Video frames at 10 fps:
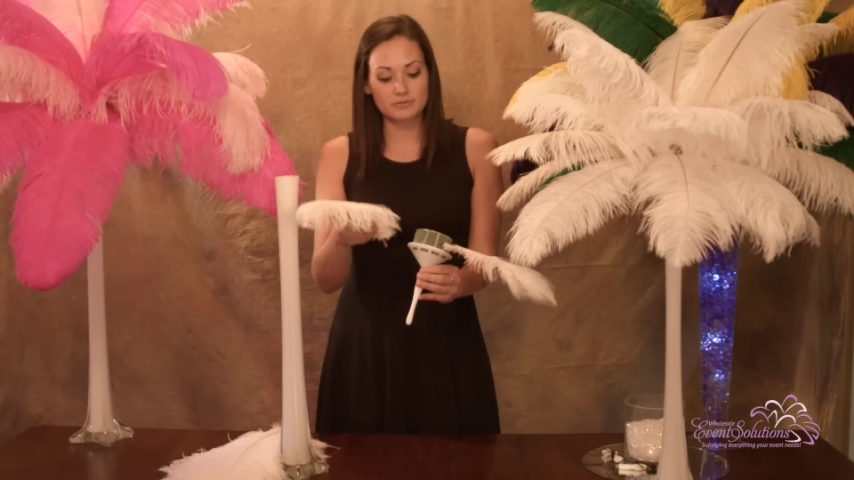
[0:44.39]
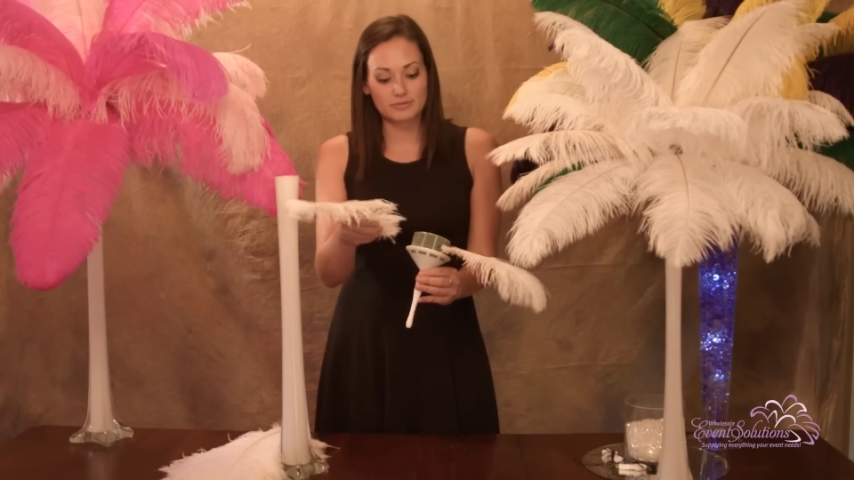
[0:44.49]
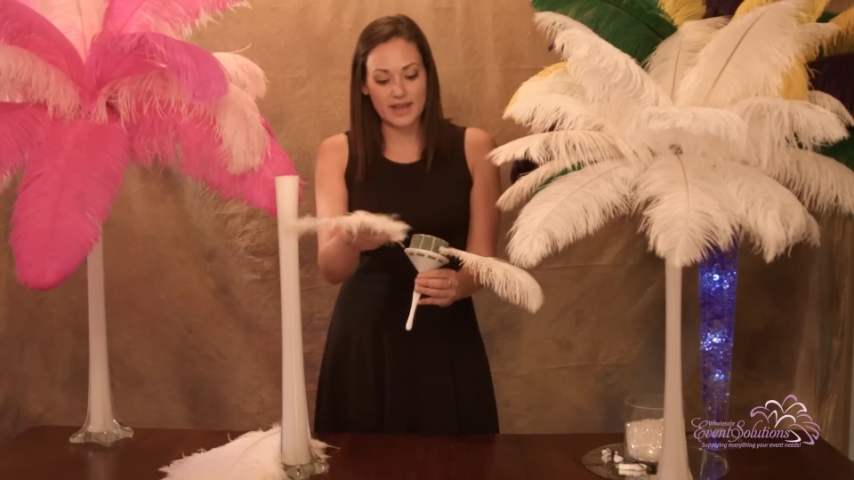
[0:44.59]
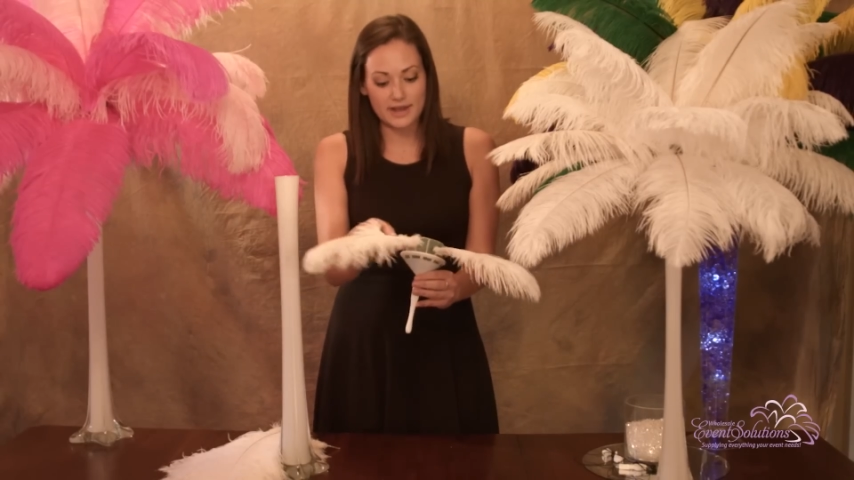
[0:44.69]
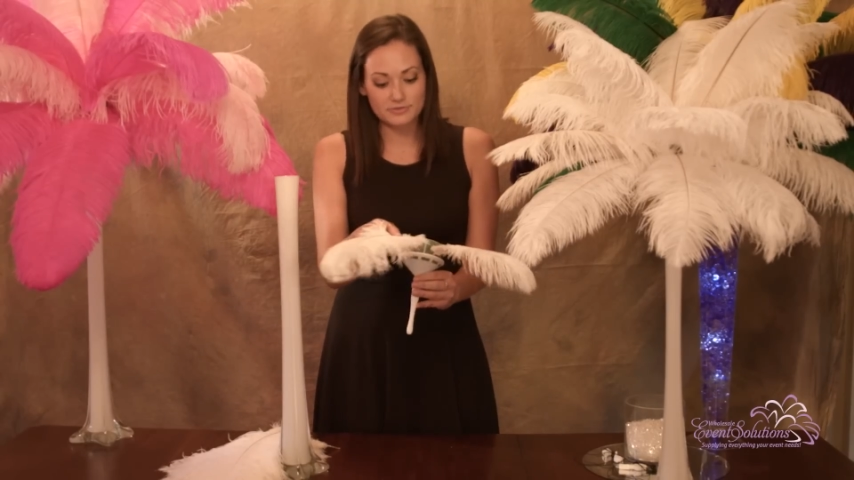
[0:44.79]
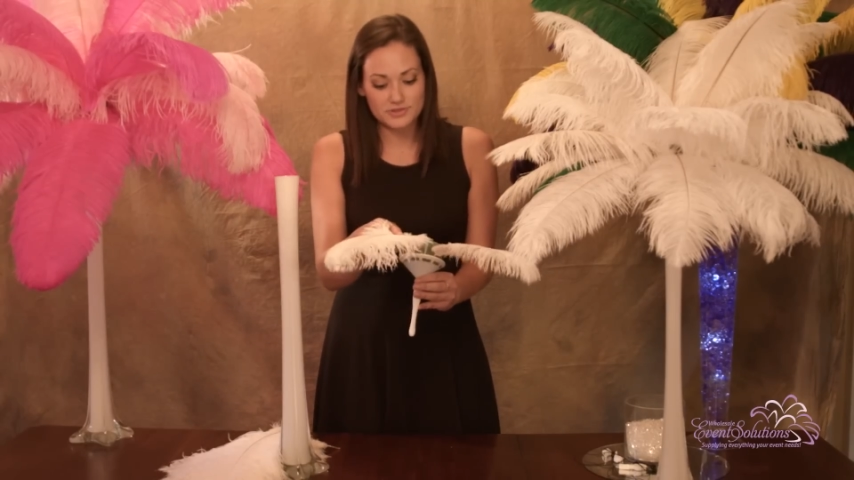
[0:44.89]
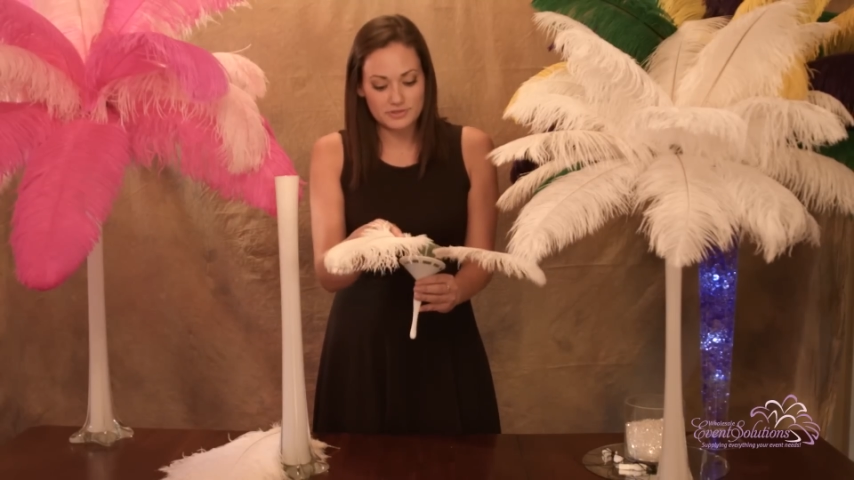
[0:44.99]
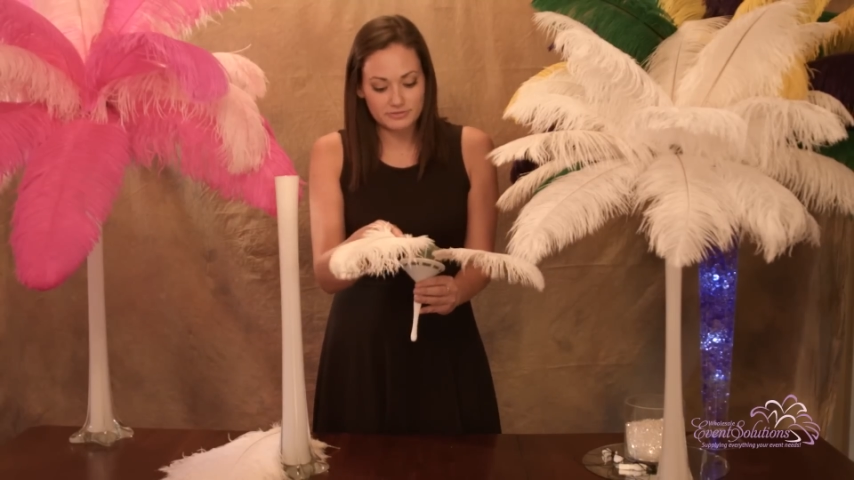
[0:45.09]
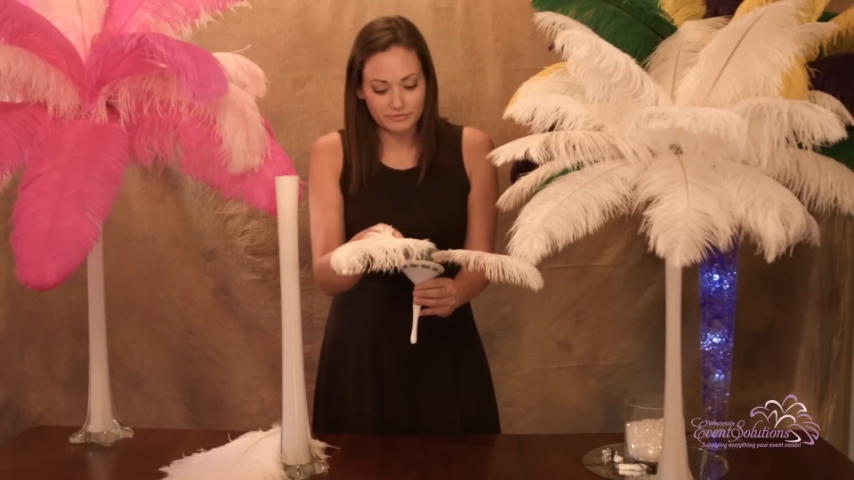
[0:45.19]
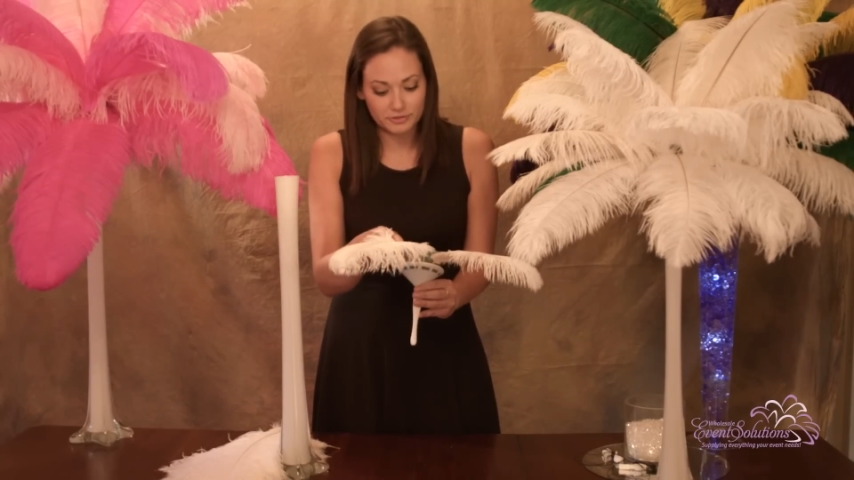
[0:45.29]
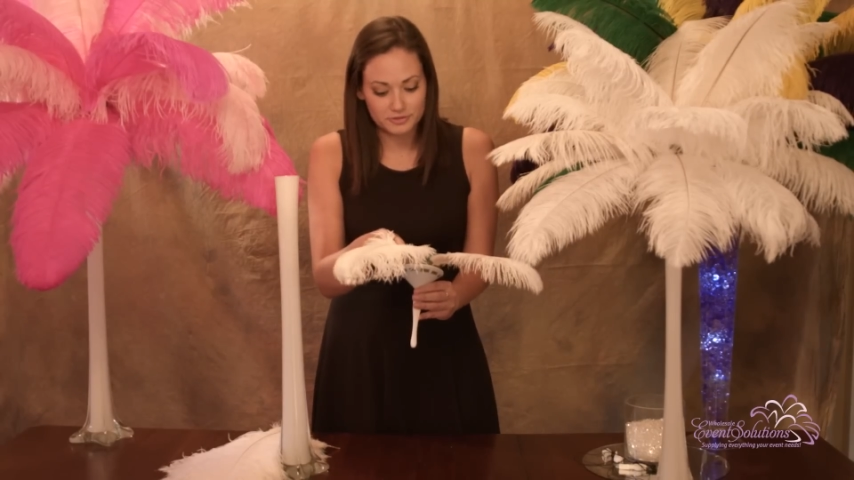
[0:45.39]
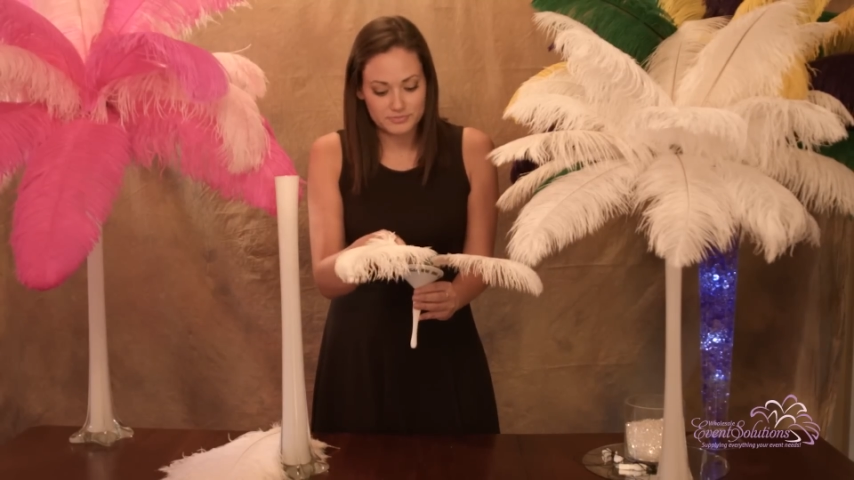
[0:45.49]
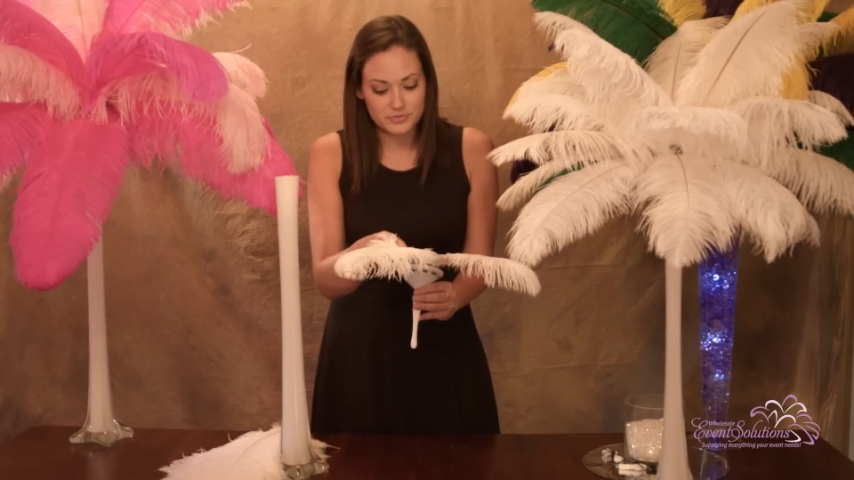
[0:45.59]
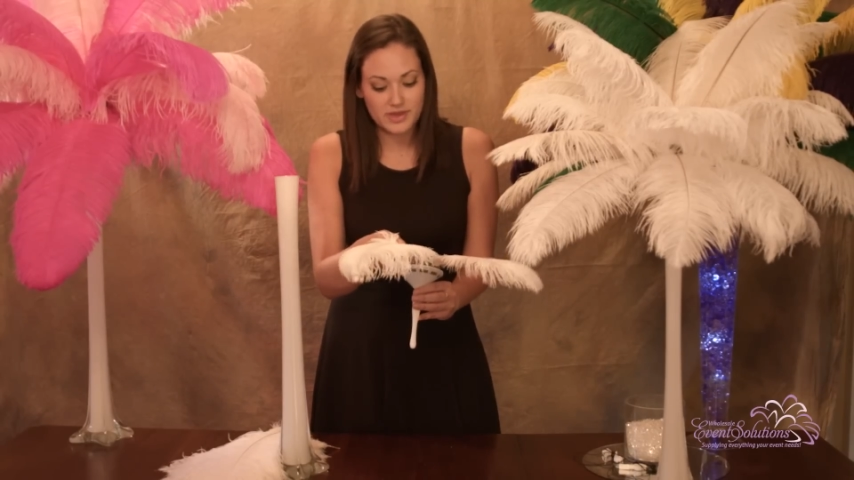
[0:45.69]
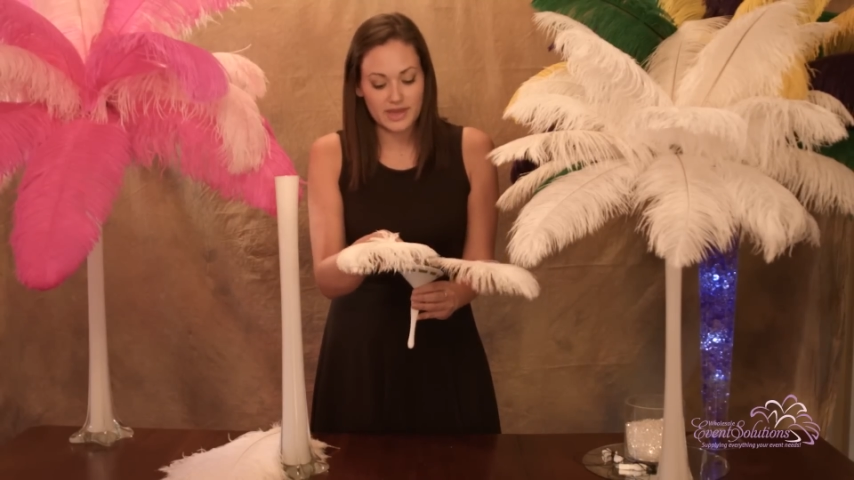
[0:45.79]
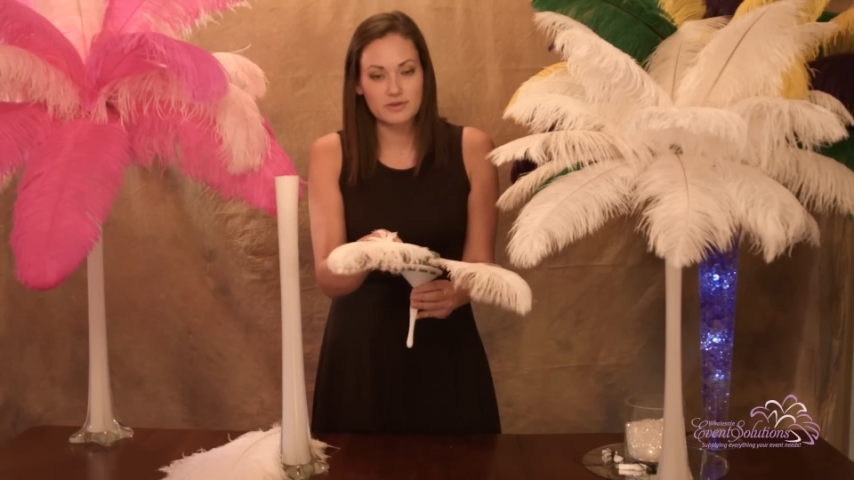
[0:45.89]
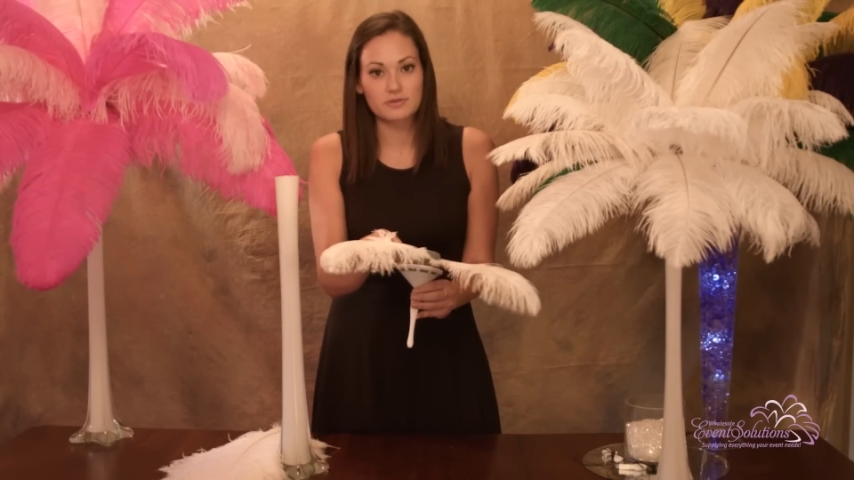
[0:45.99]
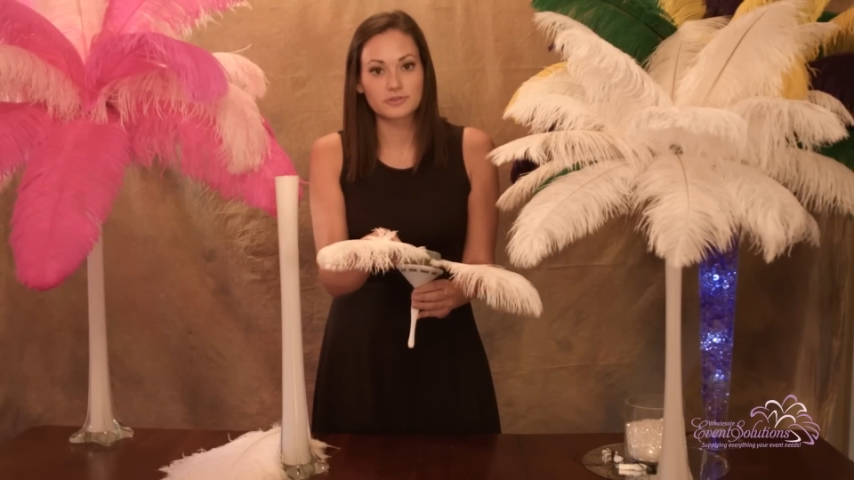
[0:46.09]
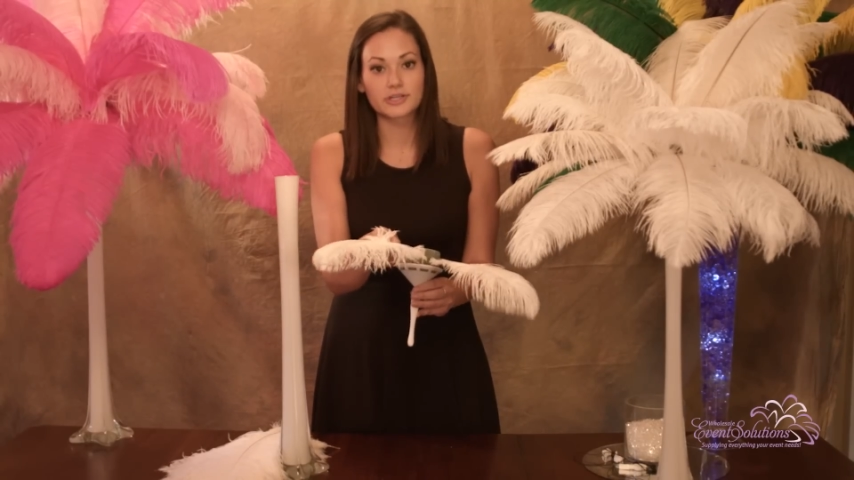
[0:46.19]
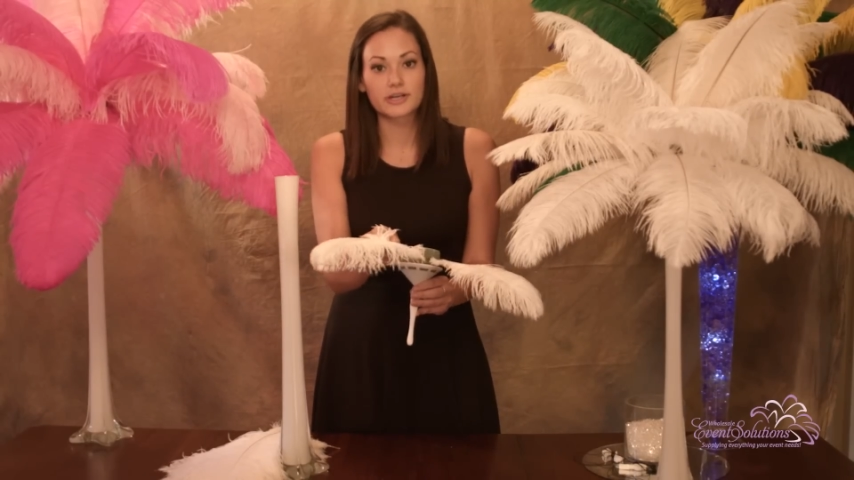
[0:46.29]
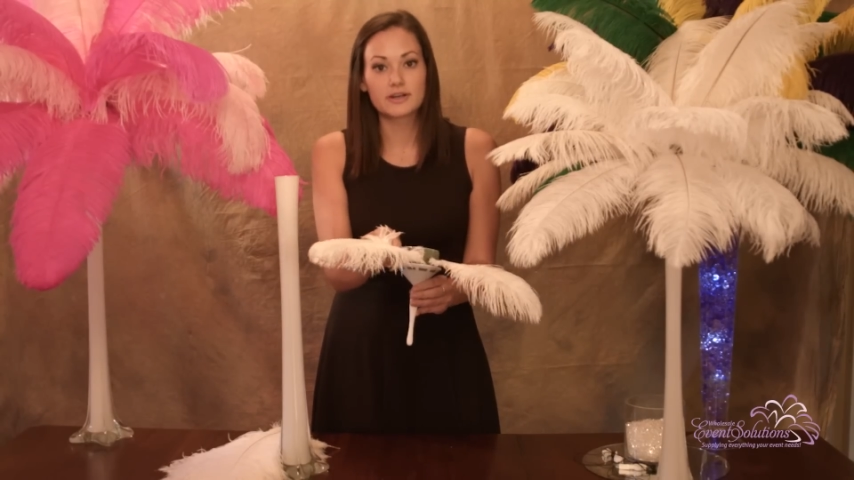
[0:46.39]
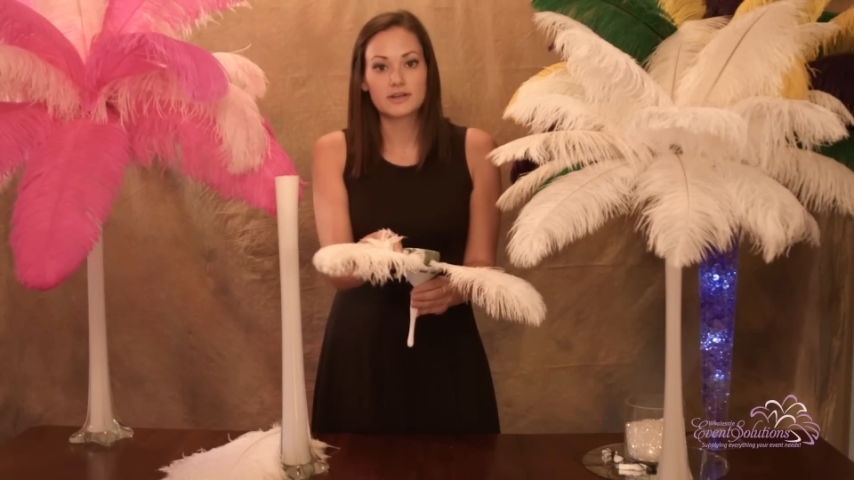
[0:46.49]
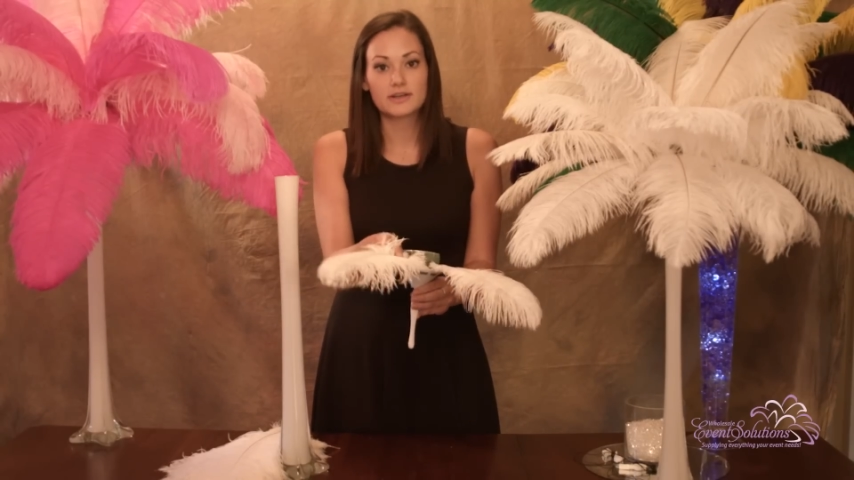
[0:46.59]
around the floral bouquet holder,